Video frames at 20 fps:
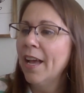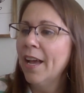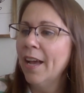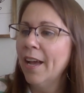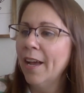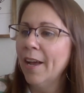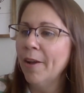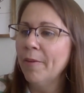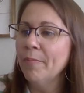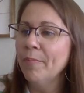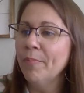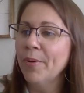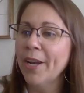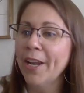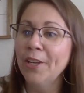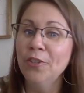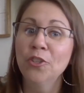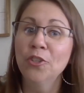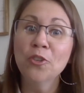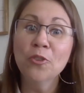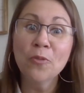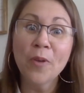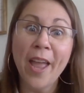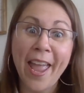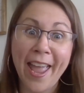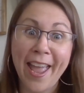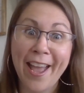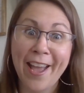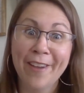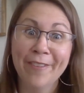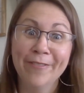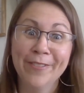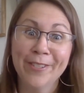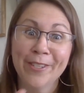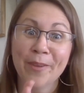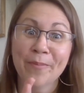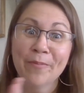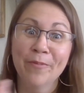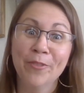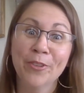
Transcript: But I do have some